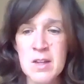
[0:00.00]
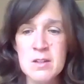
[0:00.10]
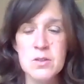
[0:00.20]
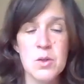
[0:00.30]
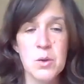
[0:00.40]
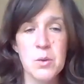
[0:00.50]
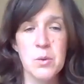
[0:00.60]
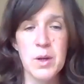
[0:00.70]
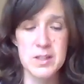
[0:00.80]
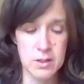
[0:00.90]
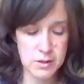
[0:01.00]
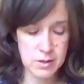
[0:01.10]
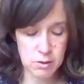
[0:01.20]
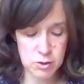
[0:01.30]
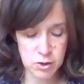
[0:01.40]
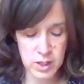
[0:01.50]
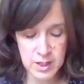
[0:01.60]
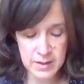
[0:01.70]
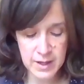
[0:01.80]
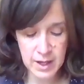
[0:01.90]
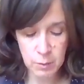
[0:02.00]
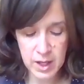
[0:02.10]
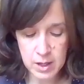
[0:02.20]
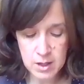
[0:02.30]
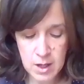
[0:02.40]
So it's a little tricky that way.